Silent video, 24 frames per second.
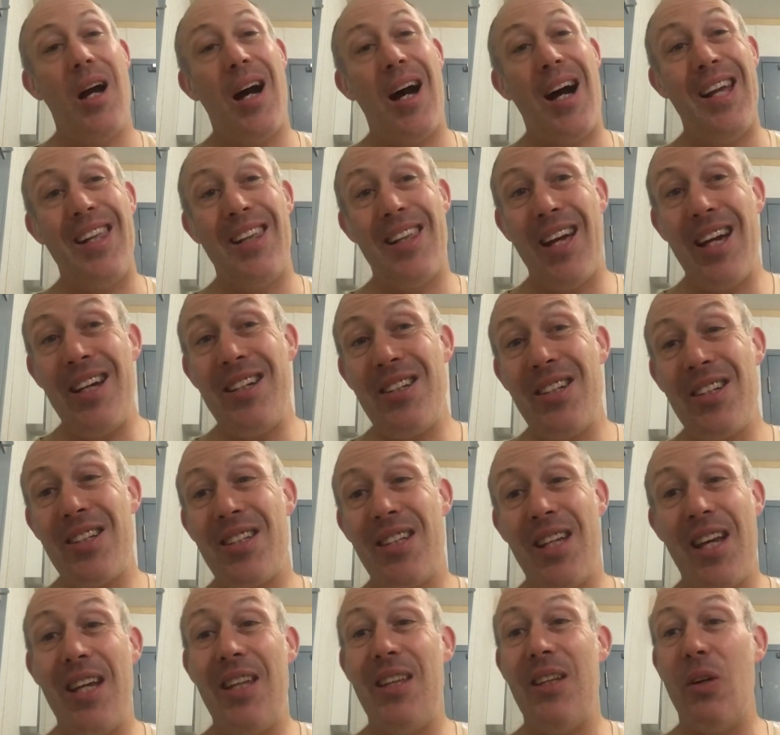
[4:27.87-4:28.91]
I'd like to
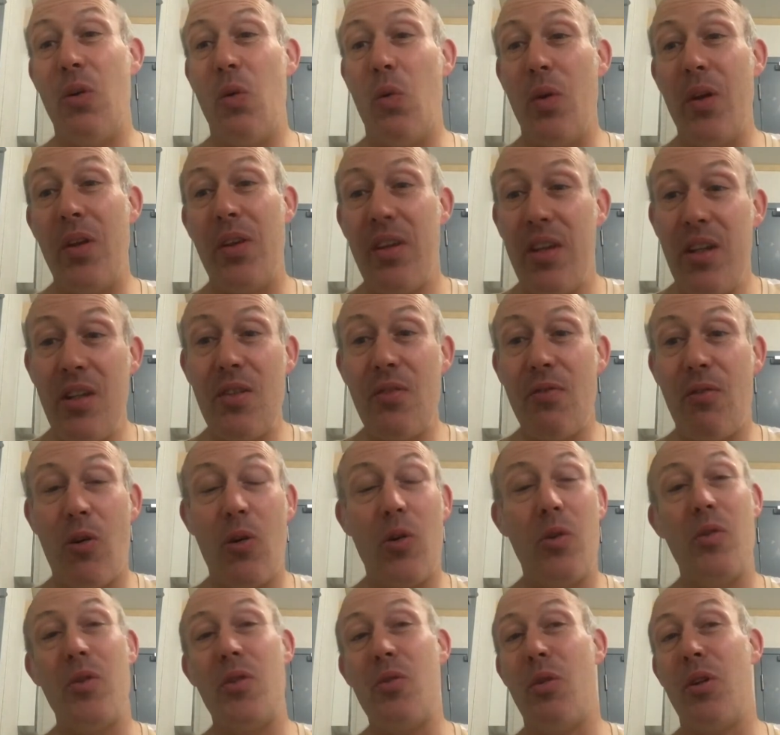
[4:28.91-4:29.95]
say that with these
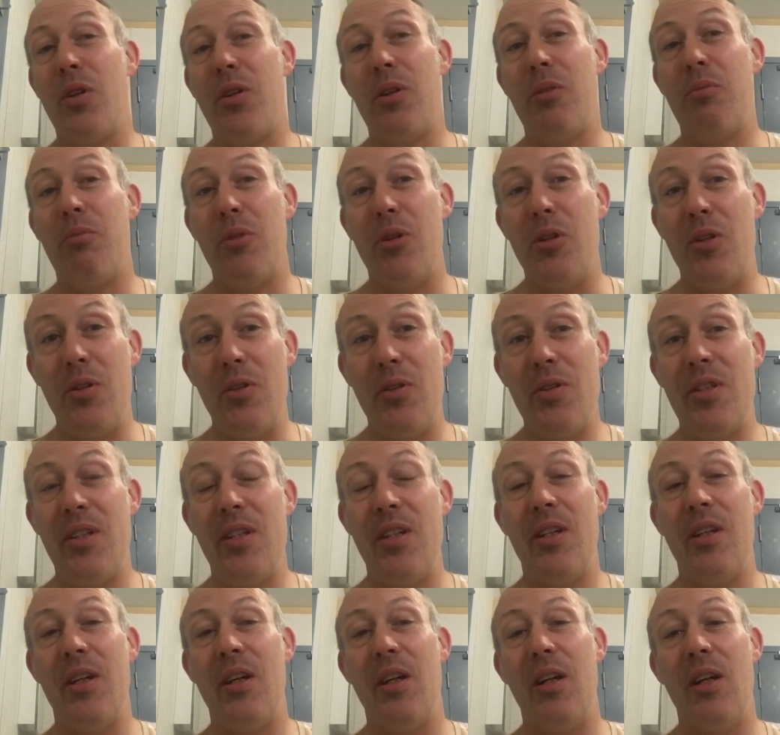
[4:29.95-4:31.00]
forwards, what they're
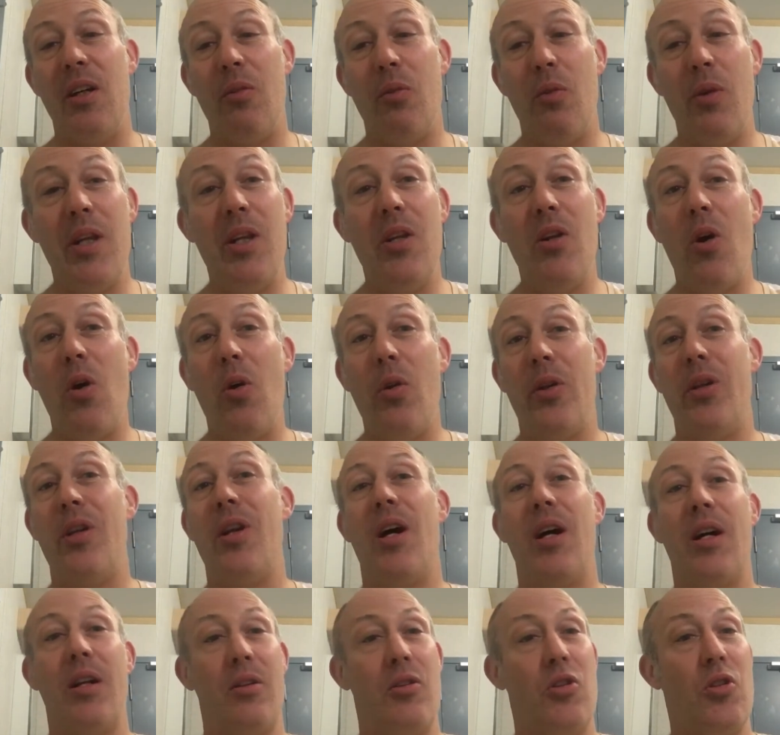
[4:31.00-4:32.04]
producing here, we know they're
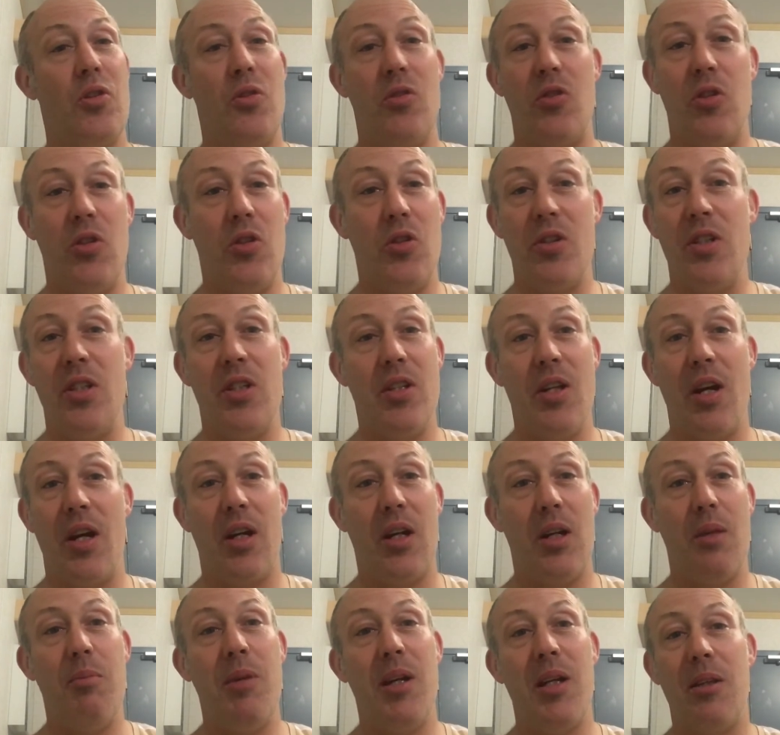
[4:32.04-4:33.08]
not Jersey's not
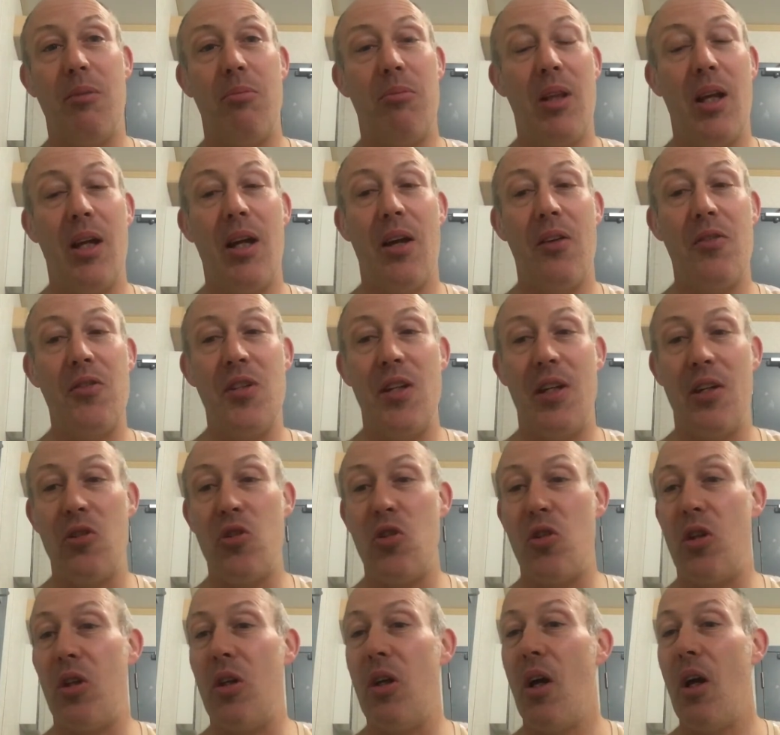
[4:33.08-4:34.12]
going to make the playoffs
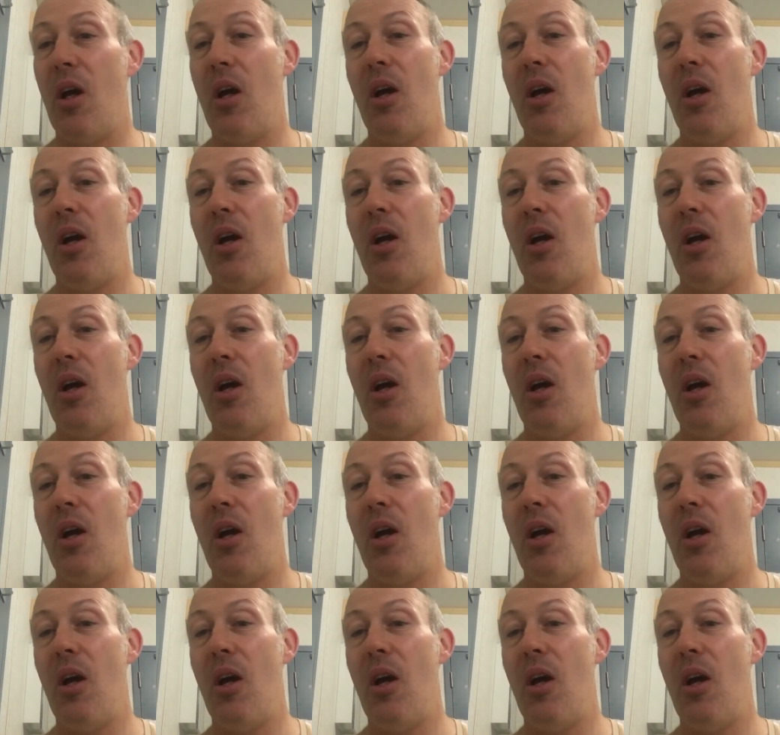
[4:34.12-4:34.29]
next year,